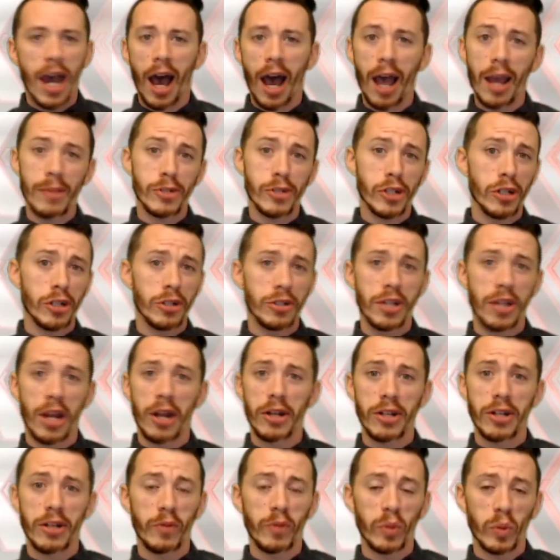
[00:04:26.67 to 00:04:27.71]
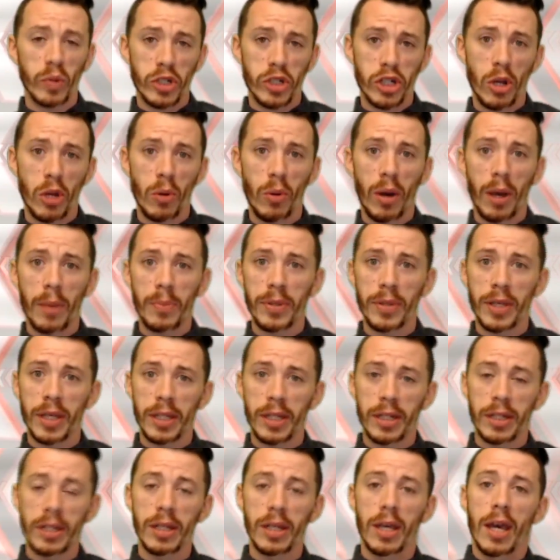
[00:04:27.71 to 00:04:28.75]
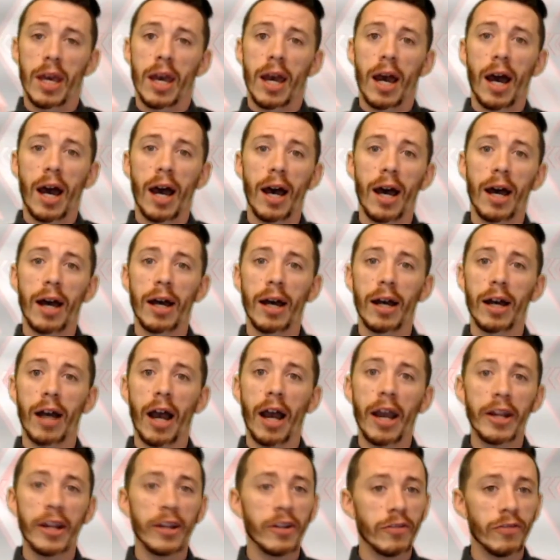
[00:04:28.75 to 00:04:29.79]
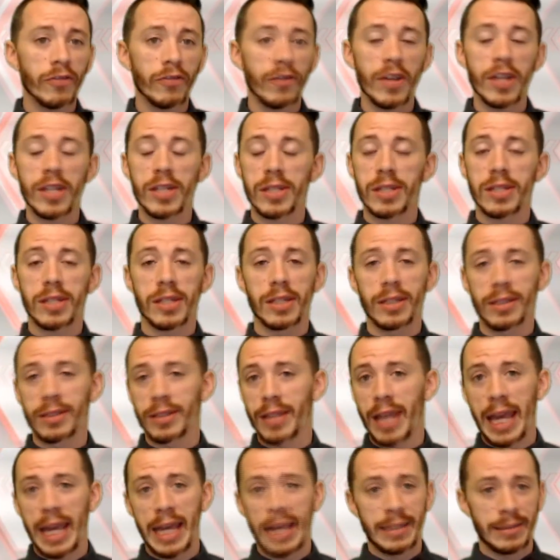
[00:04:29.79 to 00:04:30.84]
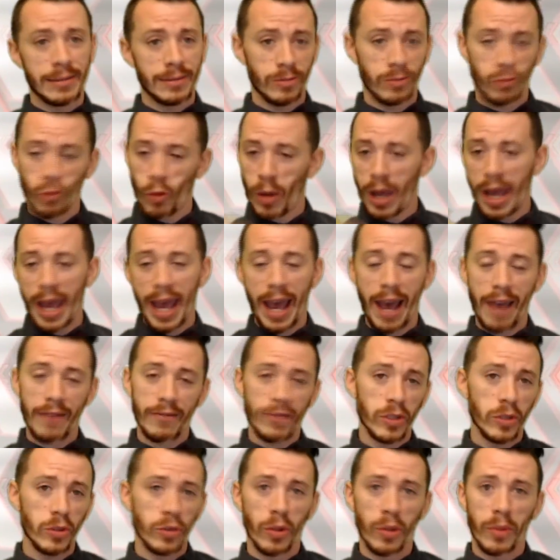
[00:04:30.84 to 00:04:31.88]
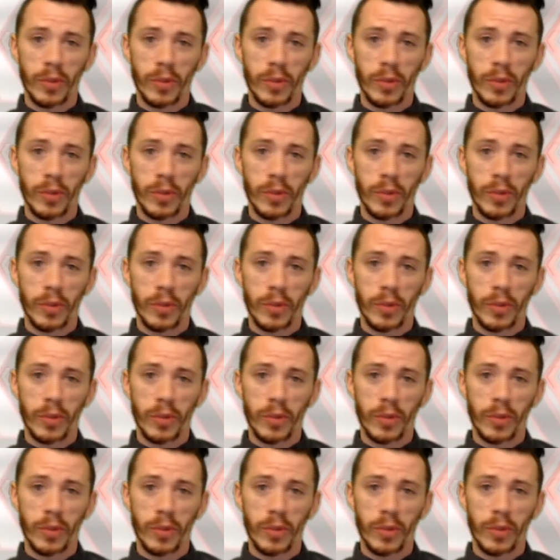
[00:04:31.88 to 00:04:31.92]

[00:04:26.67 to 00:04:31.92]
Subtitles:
I'm sure Daredevil will show up in Iron Fist and what have you.